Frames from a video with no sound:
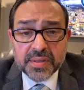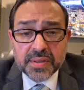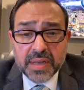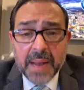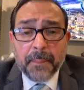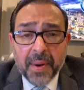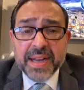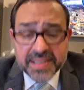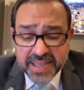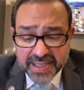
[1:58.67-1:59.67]
It
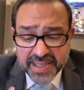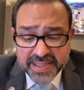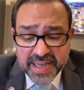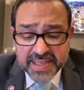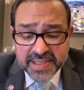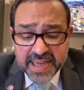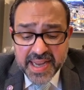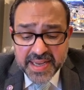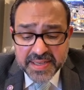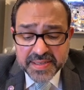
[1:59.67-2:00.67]
brings sickness and
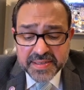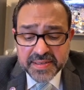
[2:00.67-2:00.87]
disease.